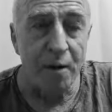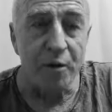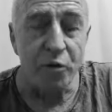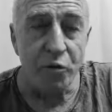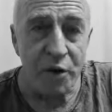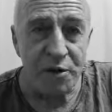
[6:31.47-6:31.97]
The
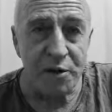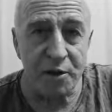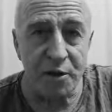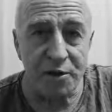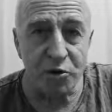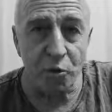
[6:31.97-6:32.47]
reason it
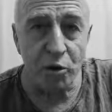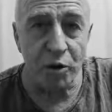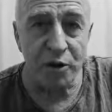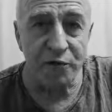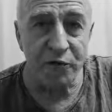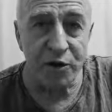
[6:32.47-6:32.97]
doesn't
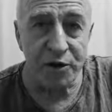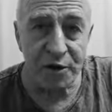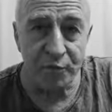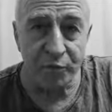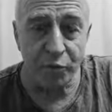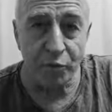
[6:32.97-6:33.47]
work is very
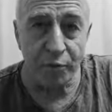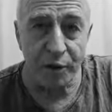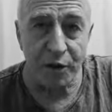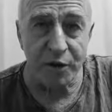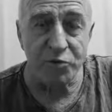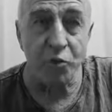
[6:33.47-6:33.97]
simple,
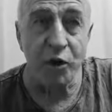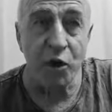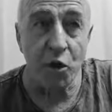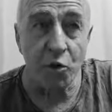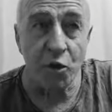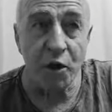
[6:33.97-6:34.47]
because we
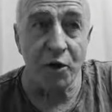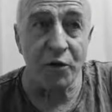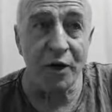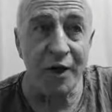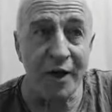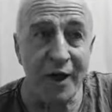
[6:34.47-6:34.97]
go down
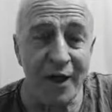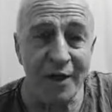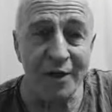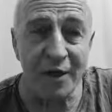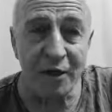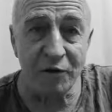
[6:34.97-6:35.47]
in a
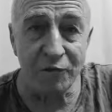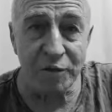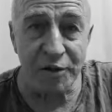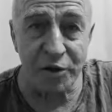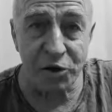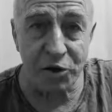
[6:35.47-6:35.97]
head down
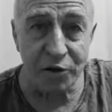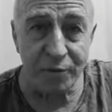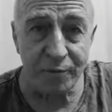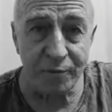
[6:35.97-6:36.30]
position.